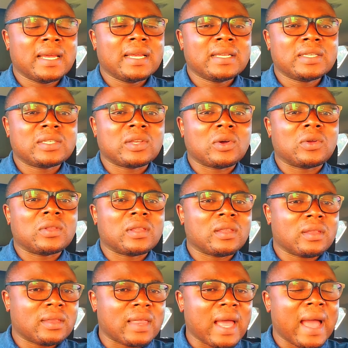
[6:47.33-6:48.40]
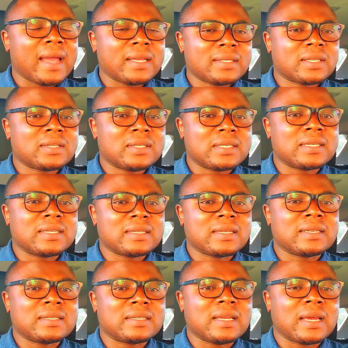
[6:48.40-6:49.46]
So that is
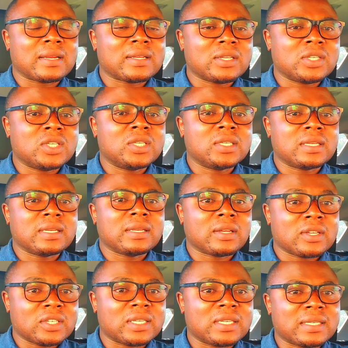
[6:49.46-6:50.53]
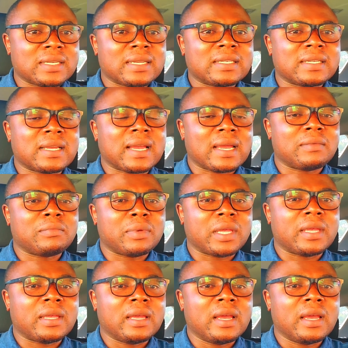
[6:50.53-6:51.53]
consistency, and consistency can be